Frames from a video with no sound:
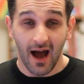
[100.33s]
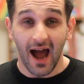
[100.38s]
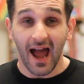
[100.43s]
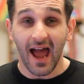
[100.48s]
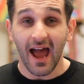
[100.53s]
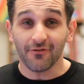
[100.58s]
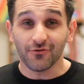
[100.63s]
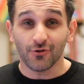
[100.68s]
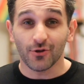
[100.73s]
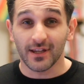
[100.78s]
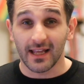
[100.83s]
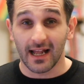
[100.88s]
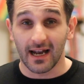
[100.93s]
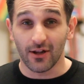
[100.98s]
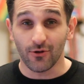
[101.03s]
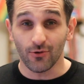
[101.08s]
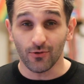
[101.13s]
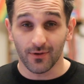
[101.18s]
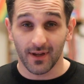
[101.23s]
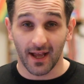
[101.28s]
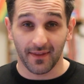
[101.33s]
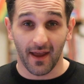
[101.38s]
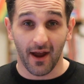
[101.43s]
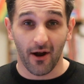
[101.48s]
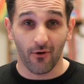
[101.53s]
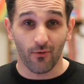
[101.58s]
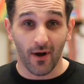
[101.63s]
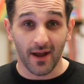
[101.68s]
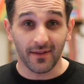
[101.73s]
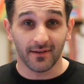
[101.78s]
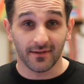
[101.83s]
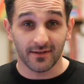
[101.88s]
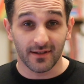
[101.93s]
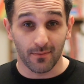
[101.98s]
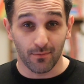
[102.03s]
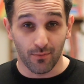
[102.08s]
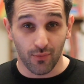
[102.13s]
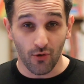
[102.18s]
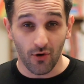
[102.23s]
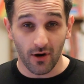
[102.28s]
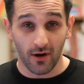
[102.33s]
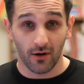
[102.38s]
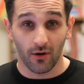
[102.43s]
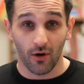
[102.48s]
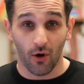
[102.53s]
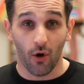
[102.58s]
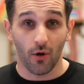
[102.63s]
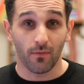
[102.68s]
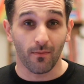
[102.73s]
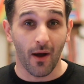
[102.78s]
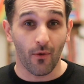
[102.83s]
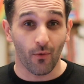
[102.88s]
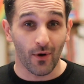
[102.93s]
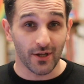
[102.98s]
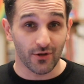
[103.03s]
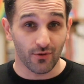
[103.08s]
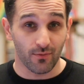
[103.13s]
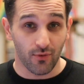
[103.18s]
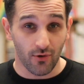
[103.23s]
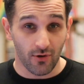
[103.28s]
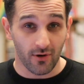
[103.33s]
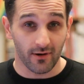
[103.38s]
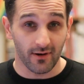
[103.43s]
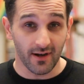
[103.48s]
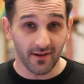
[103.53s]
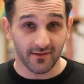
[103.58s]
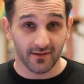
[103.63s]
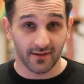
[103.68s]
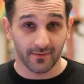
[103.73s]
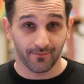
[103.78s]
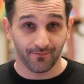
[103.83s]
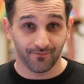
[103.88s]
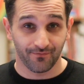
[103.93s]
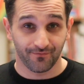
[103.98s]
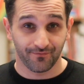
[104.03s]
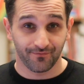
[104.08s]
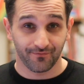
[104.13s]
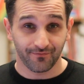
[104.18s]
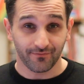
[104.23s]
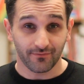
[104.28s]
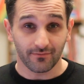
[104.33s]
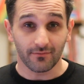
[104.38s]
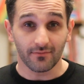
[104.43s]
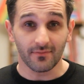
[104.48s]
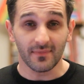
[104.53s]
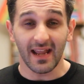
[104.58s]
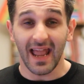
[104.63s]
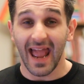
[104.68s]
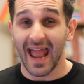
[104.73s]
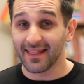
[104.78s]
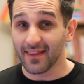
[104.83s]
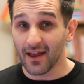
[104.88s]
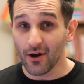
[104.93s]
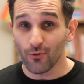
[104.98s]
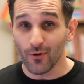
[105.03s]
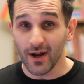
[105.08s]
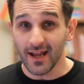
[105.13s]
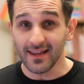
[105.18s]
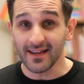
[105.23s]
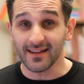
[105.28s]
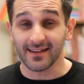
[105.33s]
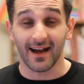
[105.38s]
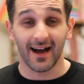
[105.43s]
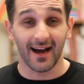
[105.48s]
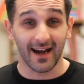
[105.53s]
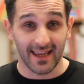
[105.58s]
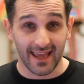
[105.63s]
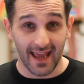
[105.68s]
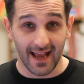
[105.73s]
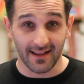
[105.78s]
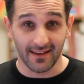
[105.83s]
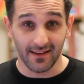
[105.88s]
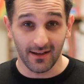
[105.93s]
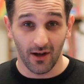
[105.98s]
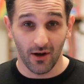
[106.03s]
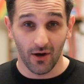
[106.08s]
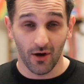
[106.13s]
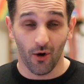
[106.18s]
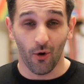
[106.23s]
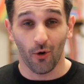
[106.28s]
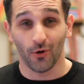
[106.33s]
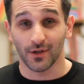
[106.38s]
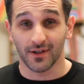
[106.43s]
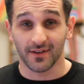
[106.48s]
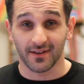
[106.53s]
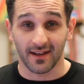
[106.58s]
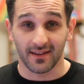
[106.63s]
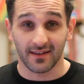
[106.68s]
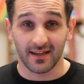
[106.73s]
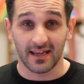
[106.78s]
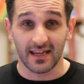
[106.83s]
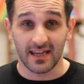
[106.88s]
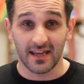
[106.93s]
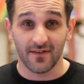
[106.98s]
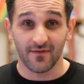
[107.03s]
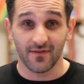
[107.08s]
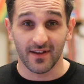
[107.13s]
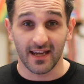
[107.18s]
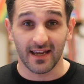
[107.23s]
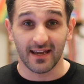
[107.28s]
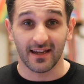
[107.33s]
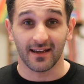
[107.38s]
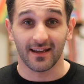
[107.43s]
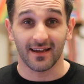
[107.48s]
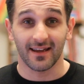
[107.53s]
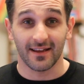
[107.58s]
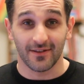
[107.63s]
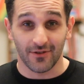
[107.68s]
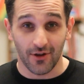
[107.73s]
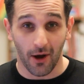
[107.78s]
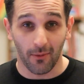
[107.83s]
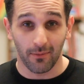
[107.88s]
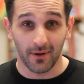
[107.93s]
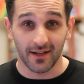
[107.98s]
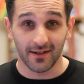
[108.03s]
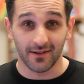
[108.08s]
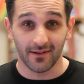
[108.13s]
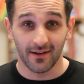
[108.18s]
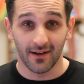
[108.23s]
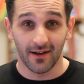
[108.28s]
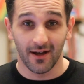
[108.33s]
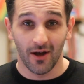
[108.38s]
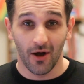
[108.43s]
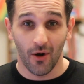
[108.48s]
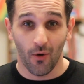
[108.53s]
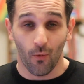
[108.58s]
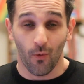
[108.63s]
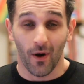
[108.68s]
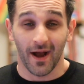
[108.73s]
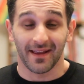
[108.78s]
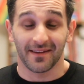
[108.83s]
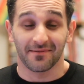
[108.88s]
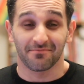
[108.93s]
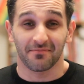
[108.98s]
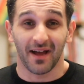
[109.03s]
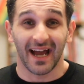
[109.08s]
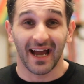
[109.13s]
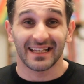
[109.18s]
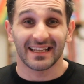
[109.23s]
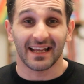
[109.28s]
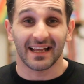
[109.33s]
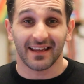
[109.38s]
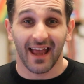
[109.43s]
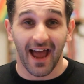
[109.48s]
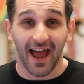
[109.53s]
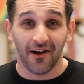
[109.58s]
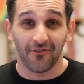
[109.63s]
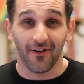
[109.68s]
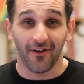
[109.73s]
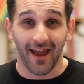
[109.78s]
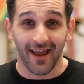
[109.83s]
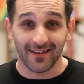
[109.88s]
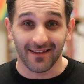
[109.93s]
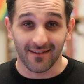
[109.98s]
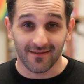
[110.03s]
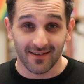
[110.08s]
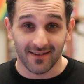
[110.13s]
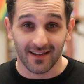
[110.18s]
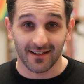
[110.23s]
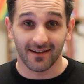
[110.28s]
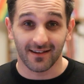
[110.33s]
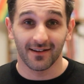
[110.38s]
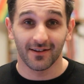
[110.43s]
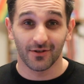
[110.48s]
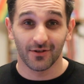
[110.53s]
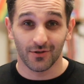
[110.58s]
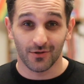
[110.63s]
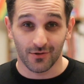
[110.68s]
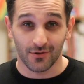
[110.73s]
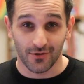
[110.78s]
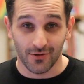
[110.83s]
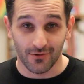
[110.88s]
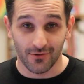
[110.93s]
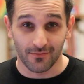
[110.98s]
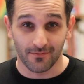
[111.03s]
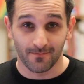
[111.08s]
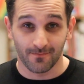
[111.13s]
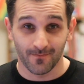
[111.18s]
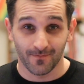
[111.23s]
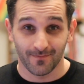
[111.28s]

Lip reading: I have to tell you that I read the book on my way to Bucharest, and I read it again on a Sunday evening in Dublin when I did not have anything to do.